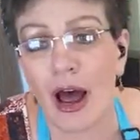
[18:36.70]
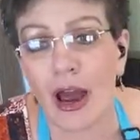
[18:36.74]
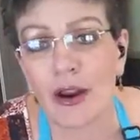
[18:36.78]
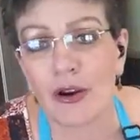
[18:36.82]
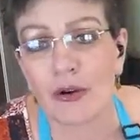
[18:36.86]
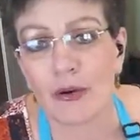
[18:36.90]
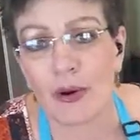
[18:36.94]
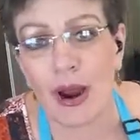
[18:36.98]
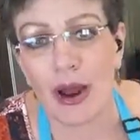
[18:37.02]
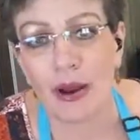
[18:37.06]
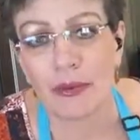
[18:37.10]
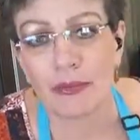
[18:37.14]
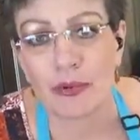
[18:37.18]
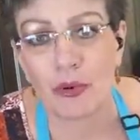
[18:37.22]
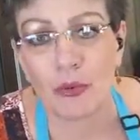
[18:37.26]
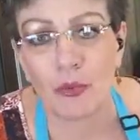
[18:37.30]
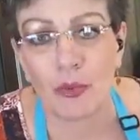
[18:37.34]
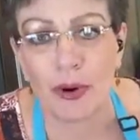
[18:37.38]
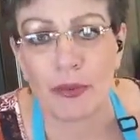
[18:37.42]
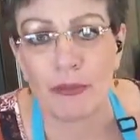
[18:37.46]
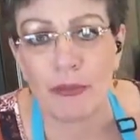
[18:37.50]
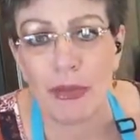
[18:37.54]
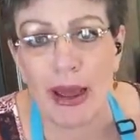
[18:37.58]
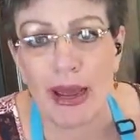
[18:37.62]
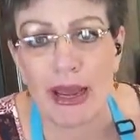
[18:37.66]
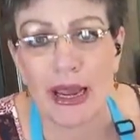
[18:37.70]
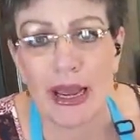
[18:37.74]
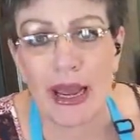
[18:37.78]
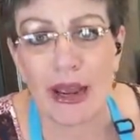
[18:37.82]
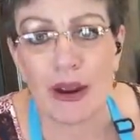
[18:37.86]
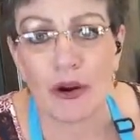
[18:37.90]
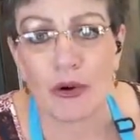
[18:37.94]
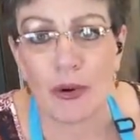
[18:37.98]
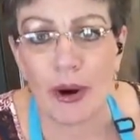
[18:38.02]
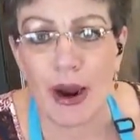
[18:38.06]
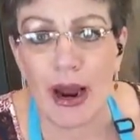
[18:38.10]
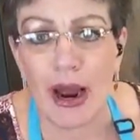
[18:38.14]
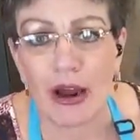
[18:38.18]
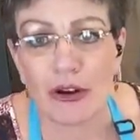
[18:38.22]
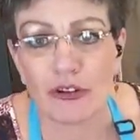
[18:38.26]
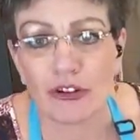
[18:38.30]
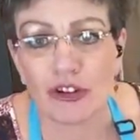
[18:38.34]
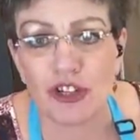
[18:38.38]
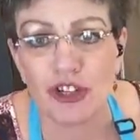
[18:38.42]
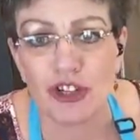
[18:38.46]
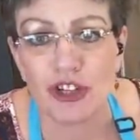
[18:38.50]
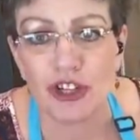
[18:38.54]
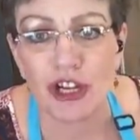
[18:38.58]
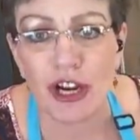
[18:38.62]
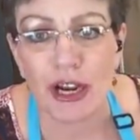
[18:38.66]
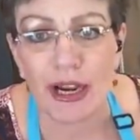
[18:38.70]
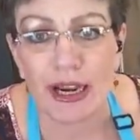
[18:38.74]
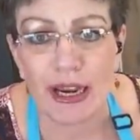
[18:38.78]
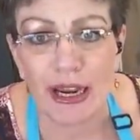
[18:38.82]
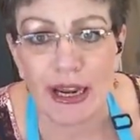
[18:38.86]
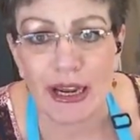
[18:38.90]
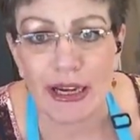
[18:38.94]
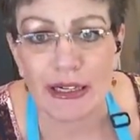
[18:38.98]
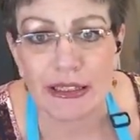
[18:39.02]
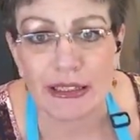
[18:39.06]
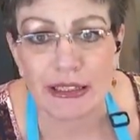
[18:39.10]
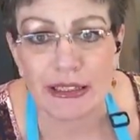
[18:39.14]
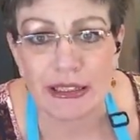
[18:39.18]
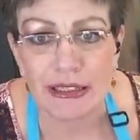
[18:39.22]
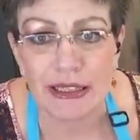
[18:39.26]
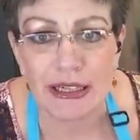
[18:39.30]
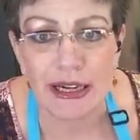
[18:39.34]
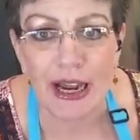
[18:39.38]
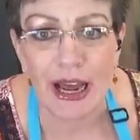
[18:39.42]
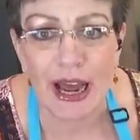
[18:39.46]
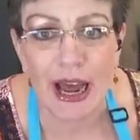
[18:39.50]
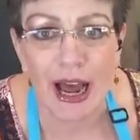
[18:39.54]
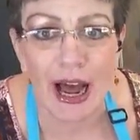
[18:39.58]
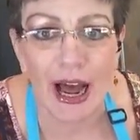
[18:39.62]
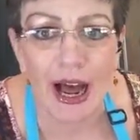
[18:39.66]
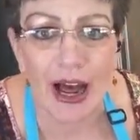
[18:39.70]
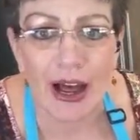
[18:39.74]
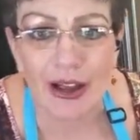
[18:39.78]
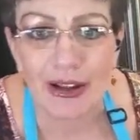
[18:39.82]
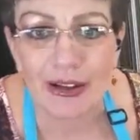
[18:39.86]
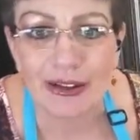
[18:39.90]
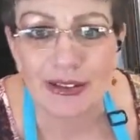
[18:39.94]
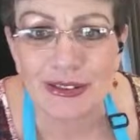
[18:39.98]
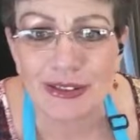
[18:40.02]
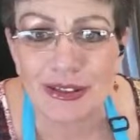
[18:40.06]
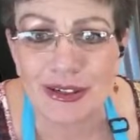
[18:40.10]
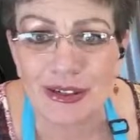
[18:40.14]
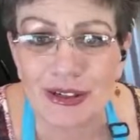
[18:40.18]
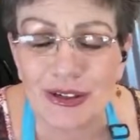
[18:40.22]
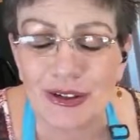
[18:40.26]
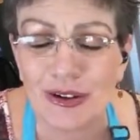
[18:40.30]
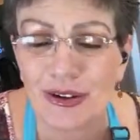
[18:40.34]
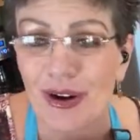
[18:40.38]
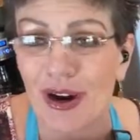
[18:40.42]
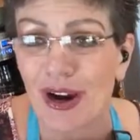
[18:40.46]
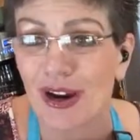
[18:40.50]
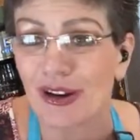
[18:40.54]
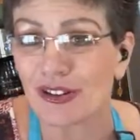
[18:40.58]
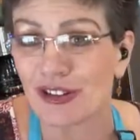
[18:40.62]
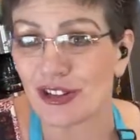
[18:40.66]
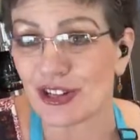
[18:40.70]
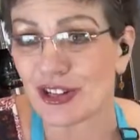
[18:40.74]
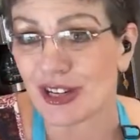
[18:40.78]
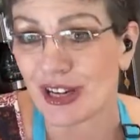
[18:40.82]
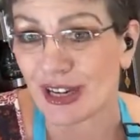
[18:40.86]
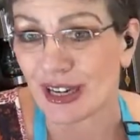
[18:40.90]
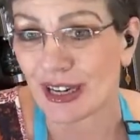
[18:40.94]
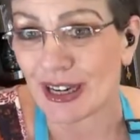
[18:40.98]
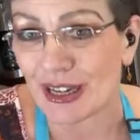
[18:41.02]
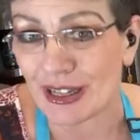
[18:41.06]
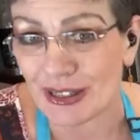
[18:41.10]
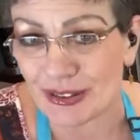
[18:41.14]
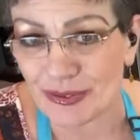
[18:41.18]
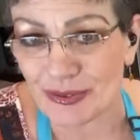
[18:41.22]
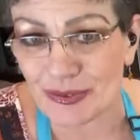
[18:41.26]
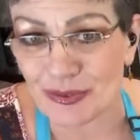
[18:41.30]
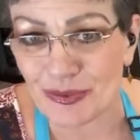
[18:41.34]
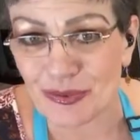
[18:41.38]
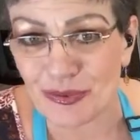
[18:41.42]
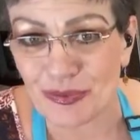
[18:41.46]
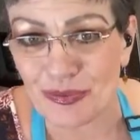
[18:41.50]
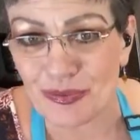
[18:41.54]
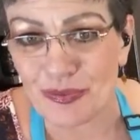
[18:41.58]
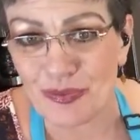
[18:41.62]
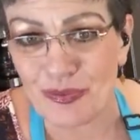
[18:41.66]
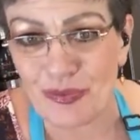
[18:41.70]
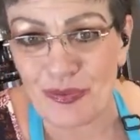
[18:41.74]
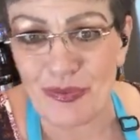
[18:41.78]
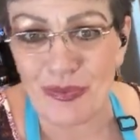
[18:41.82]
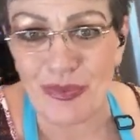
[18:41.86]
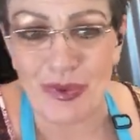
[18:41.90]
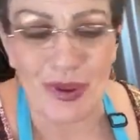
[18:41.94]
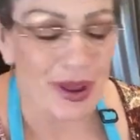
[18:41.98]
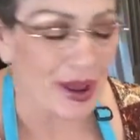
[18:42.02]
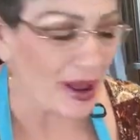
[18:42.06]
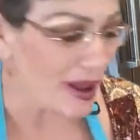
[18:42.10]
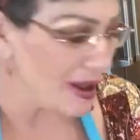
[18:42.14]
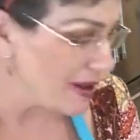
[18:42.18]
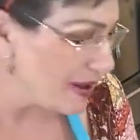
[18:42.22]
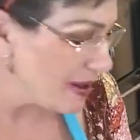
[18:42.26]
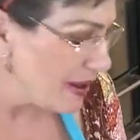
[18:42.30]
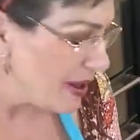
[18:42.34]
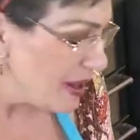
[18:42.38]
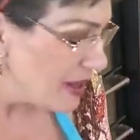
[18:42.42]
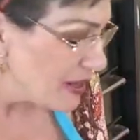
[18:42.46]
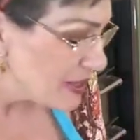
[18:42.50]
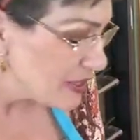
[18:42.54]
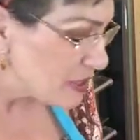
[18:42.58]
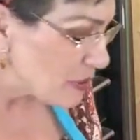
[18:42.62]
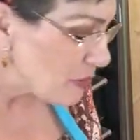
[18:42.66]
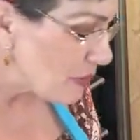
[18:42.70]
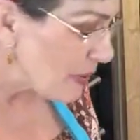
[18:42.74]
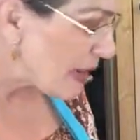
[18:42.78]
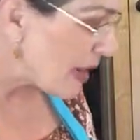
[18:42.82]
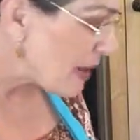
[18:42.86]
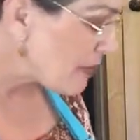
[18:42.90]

we're making ground chicken. Yeah. Ground chicken. Yeah. So